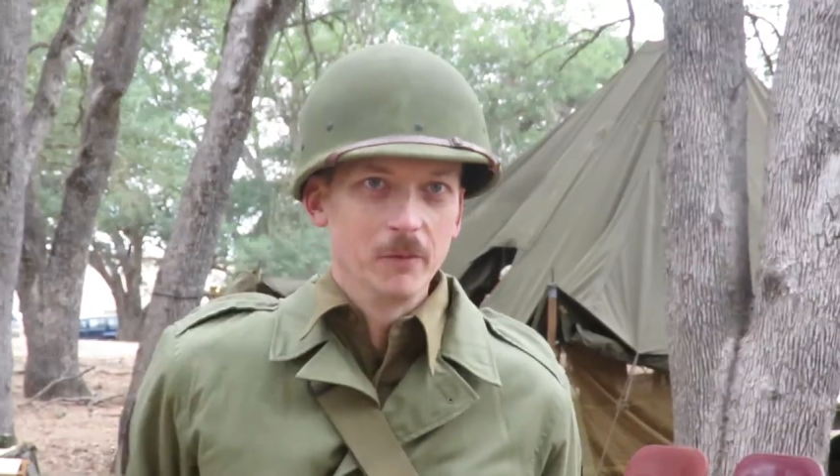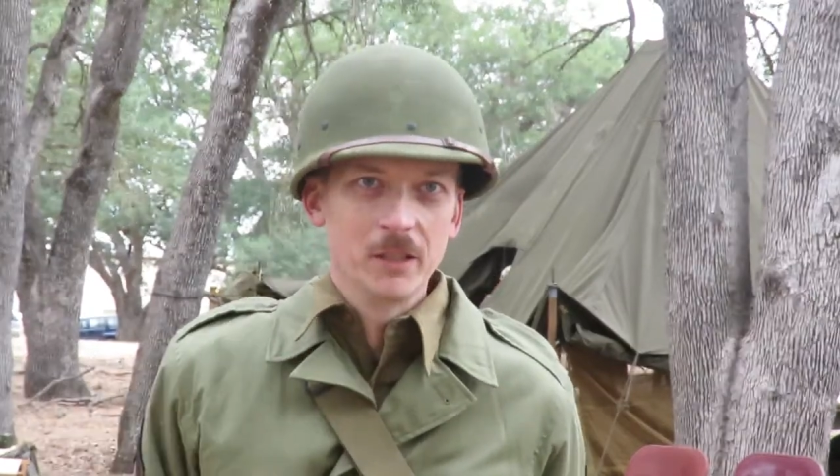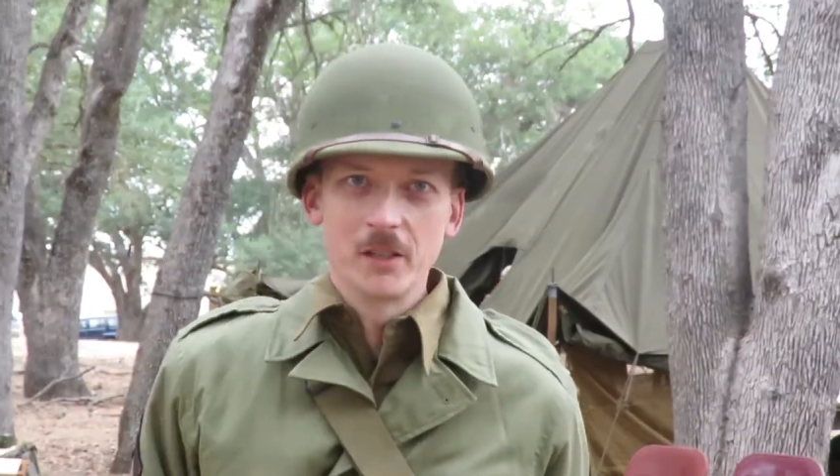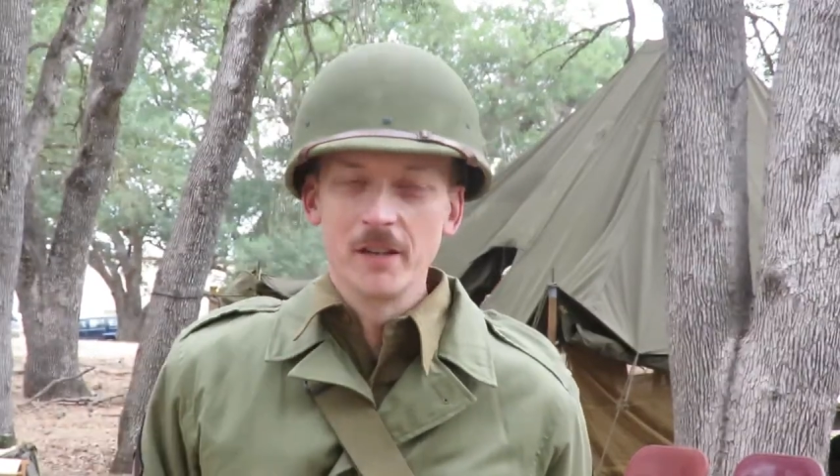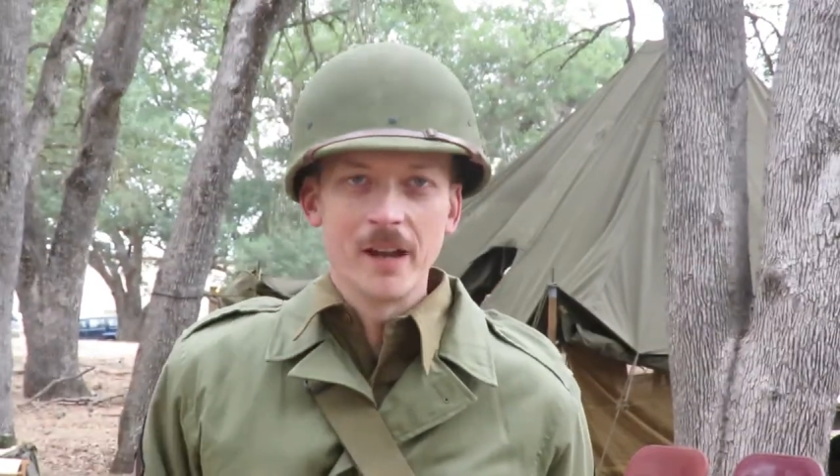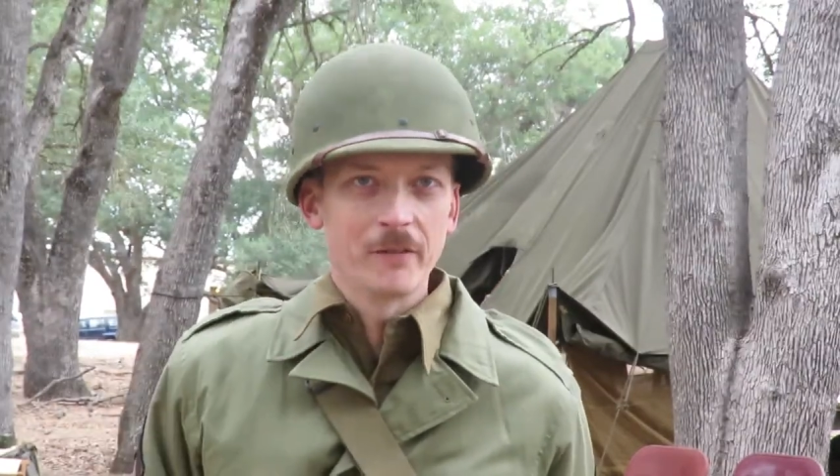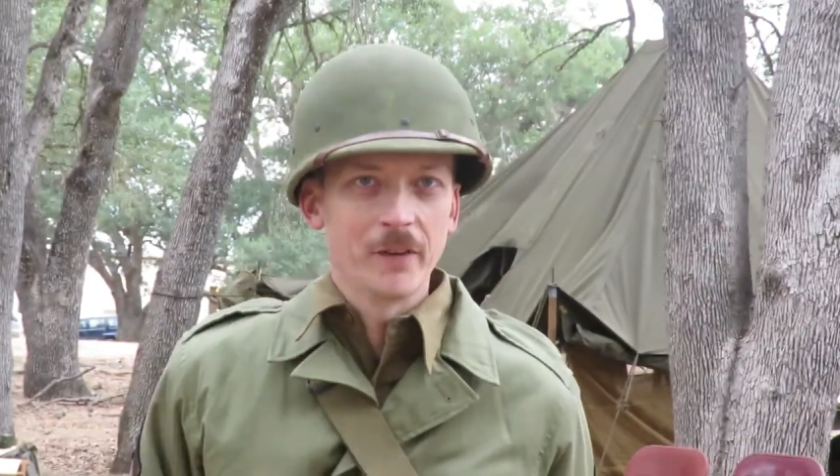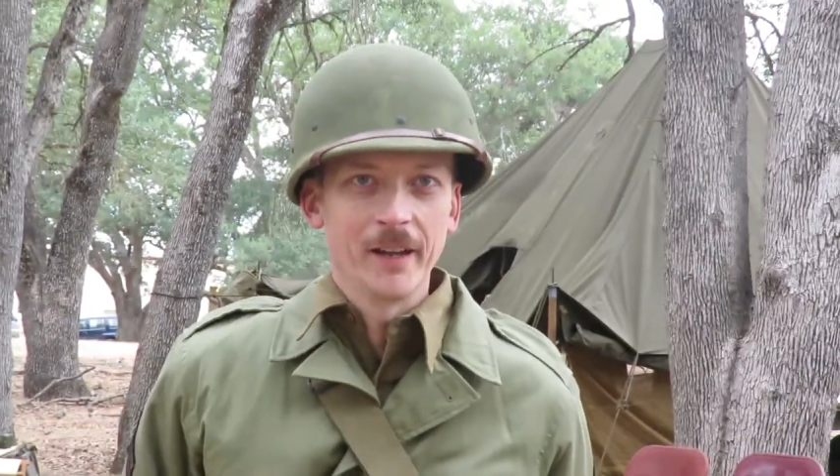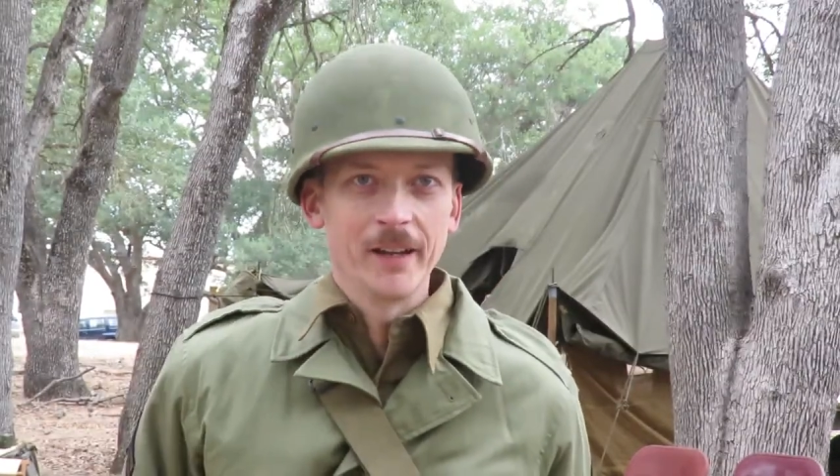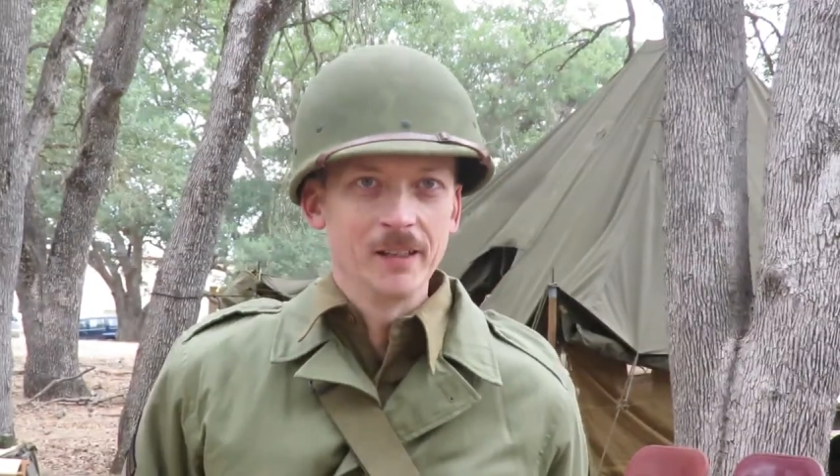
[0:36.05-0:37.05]
we could not
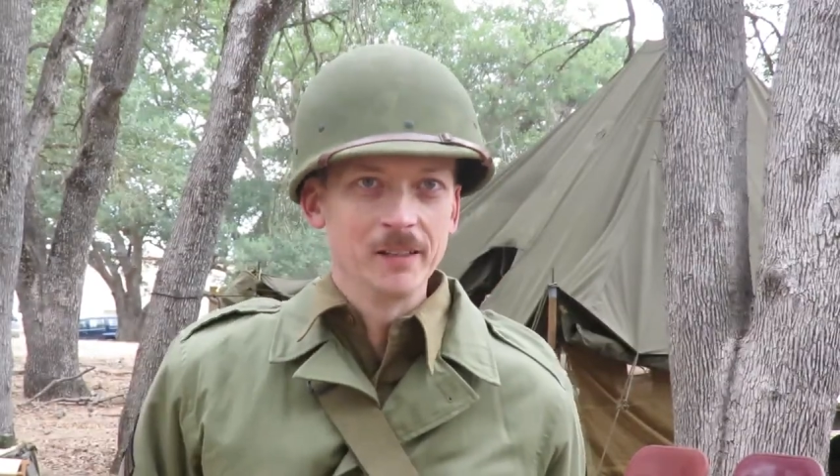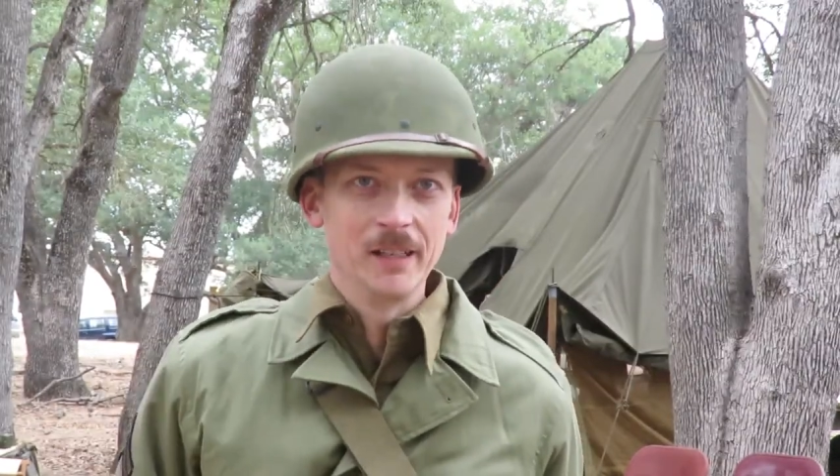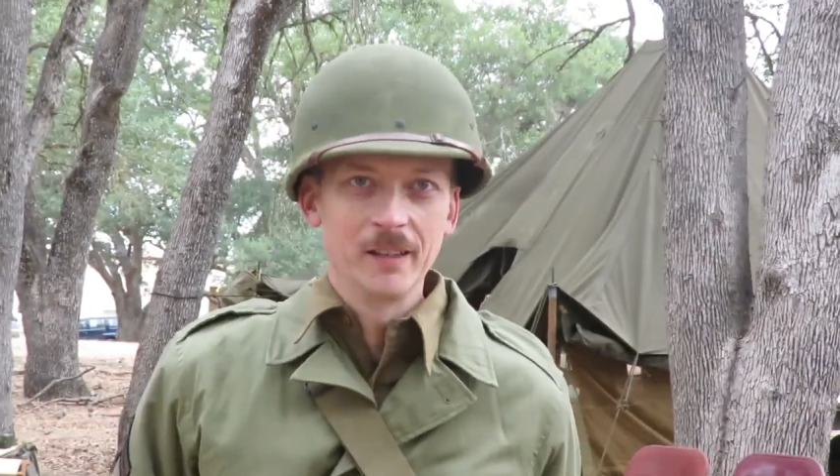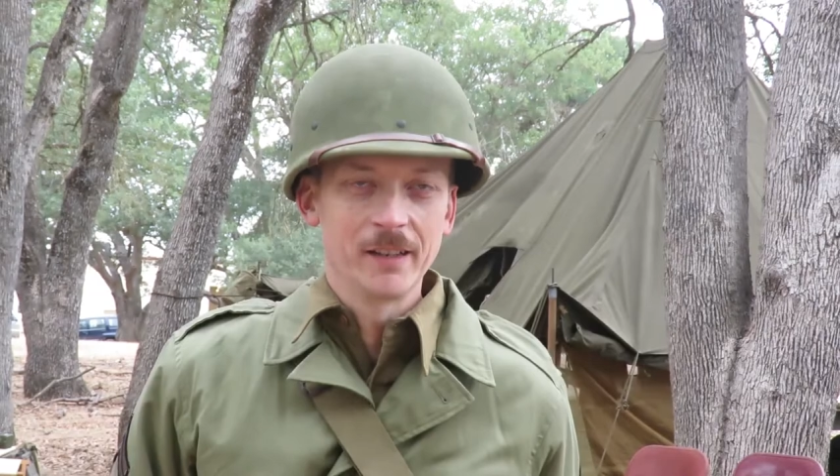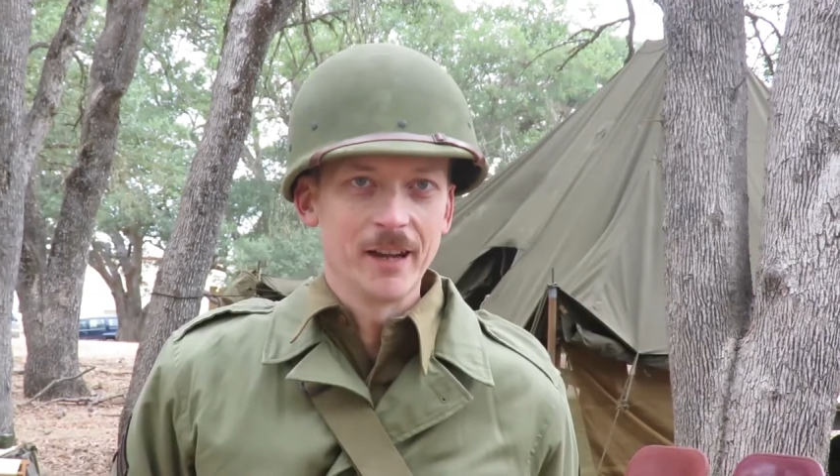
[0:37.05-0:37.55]
find any of the